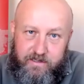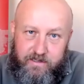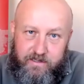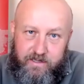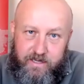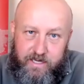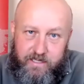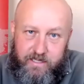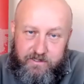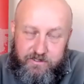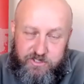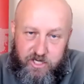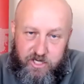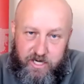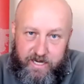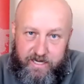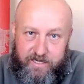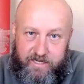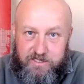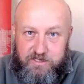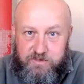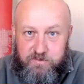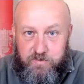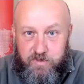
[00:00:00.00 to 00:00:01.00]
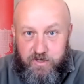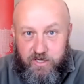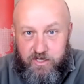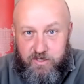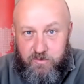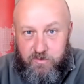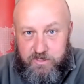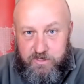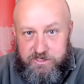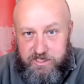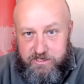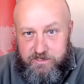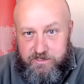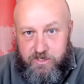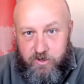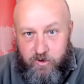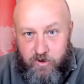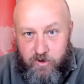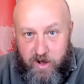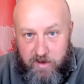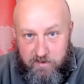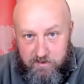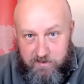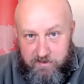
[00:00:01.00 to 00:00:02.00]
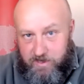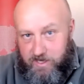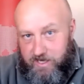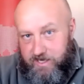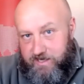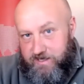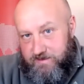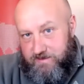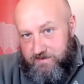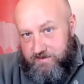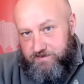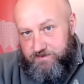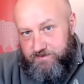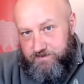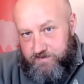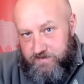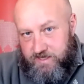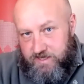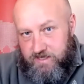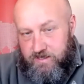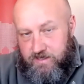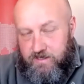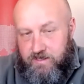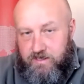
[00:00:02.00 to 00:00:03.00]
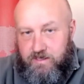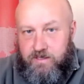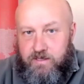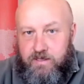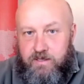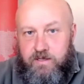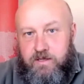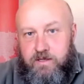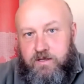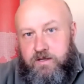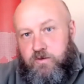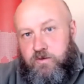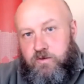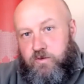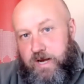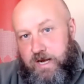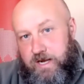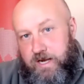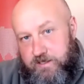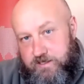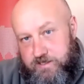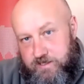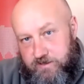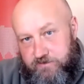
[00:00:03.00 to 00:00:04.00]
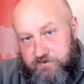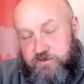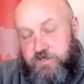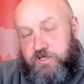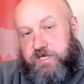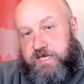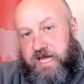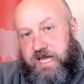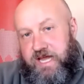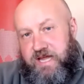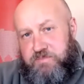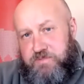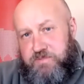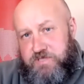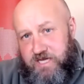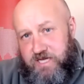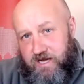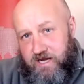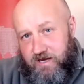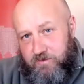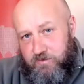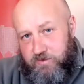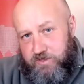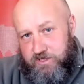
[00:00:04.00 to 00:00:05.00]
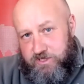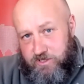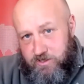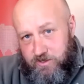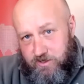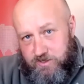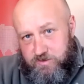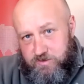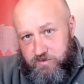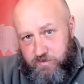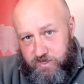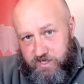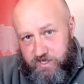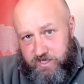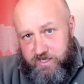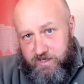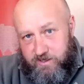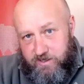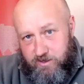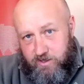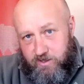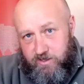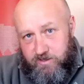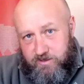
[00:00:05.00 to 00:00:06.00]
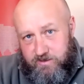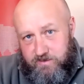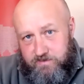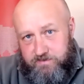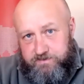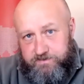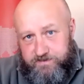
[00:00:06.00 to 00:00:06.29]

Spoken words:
Johannesburg, which is crumbling relative to Cape Town, which looks pretty good,